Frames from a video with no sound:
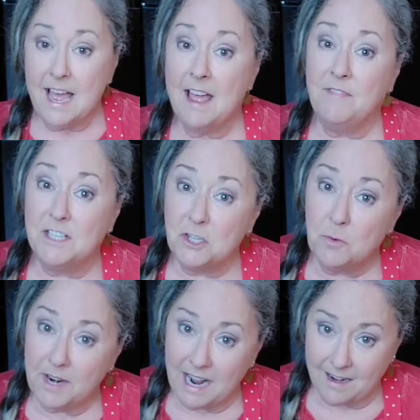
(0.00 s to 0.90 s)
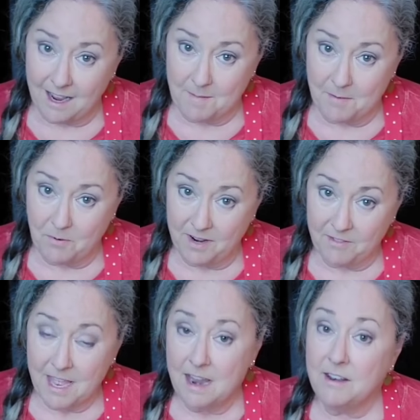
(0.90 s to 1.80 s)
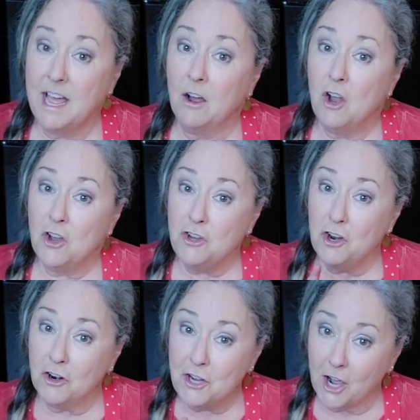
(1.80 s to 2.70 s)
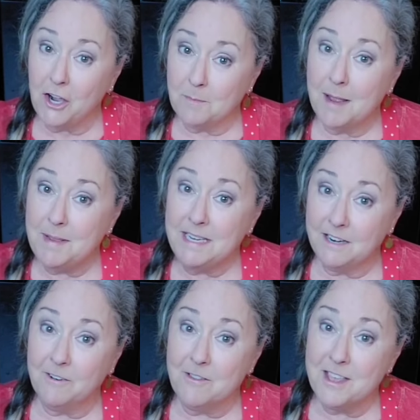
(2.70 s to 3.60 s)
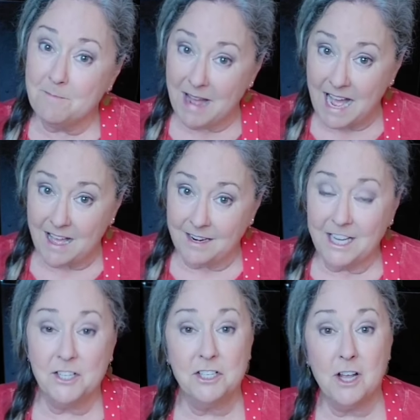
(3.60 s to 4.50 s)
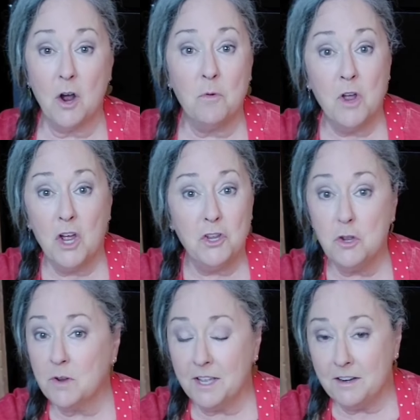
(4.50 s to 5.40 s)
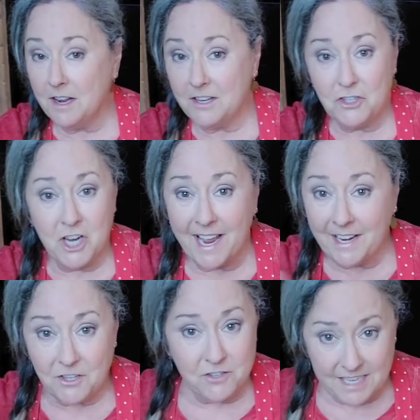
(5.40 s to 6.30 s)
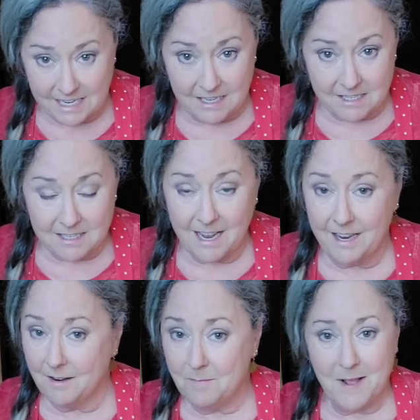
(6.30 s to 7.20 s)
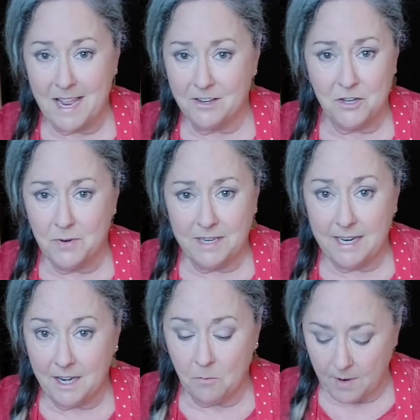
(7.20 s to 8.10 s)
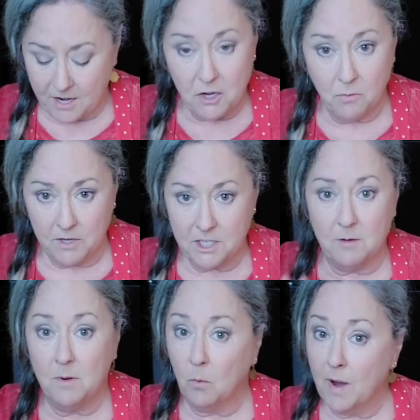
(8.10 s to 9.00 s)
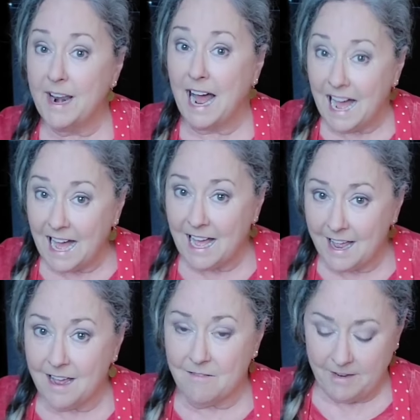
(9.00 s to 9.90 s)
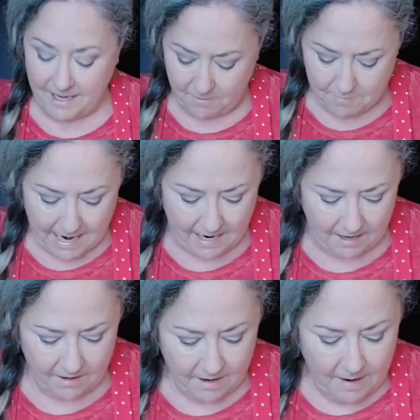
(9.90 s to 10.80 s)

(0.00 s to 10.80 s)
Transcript: And this is what I came up with. Now, your tongue may be different than mine, and so you can change this and do it any way you want to. But what I have in mind,